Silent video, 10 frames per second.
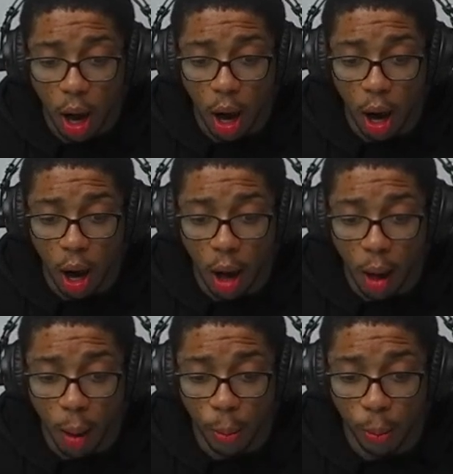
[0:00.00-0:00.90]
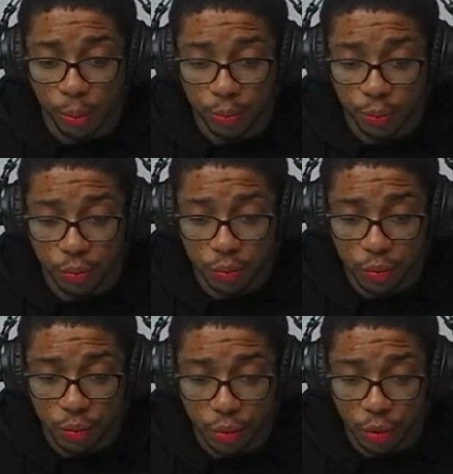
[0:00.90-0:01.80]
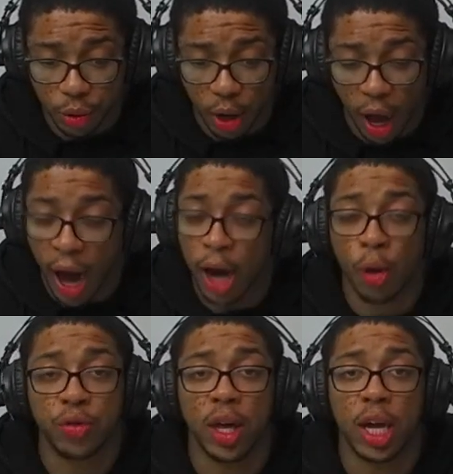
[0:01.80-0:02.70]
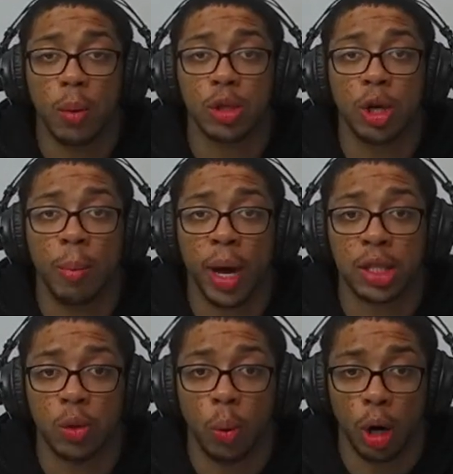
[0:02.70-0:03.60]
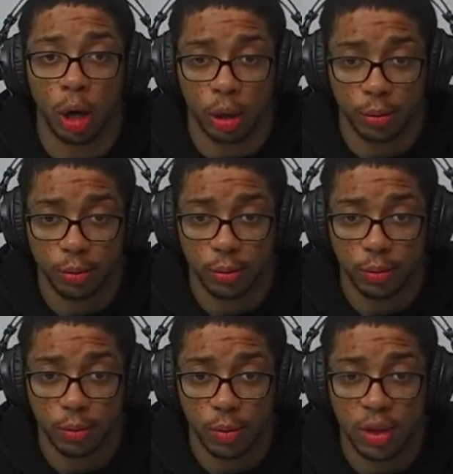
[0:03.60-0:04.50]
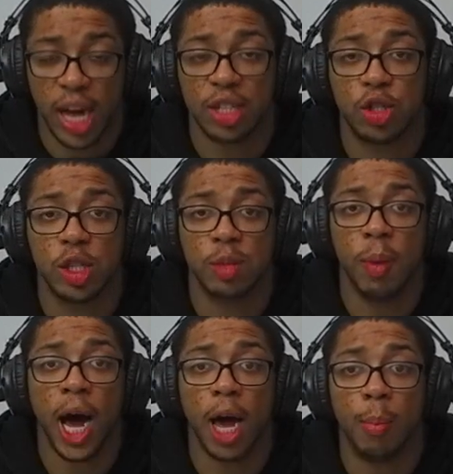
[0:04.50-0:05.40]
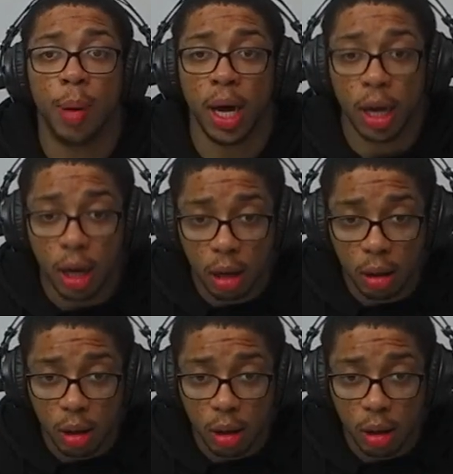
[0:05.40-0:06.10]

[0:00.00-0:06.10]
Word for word: Um, I don't think it was her best work. That's just my opinion.